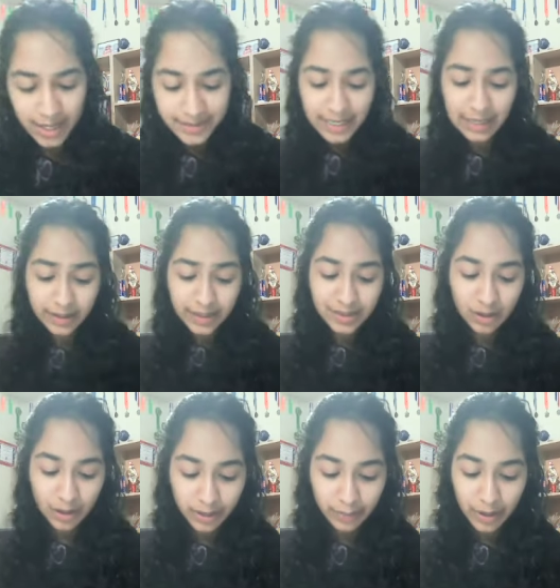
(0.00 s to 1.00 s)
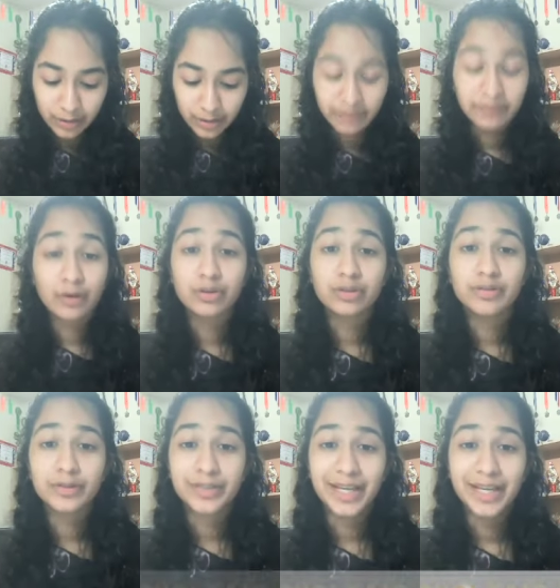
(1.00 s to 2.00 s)
Now let's talk about
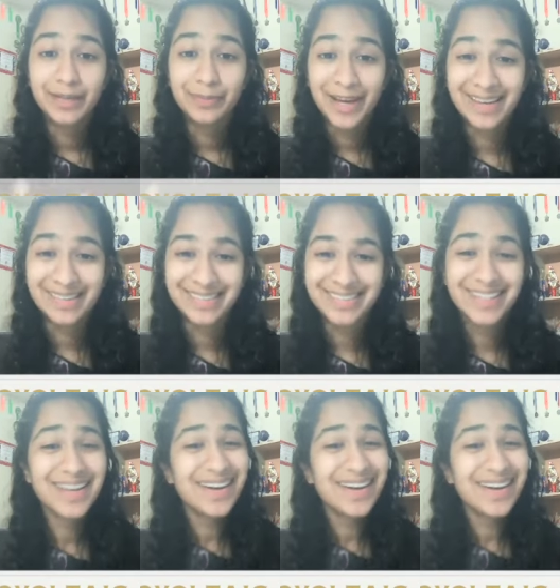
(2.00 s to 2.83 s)
photovoltaic panels,